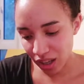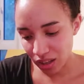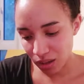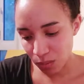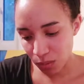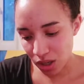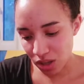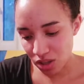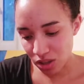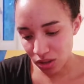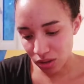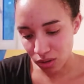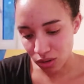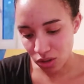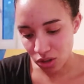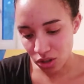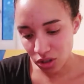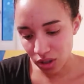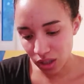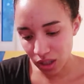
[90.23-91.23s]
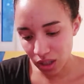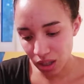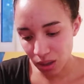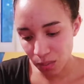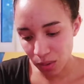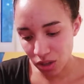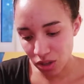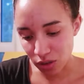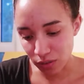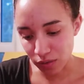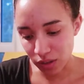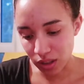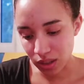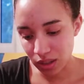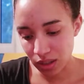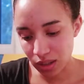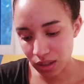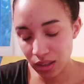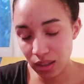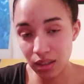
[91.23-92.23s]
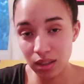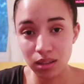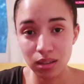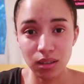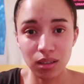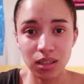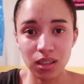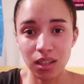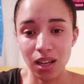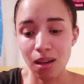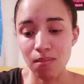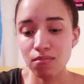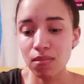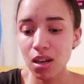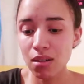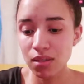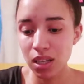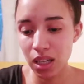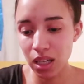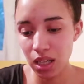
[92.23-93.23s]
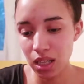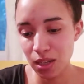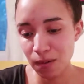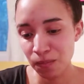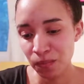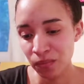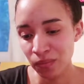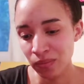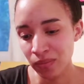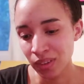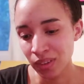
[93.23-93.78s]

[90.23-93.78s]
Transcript: animation and a shocking image of a distorted America.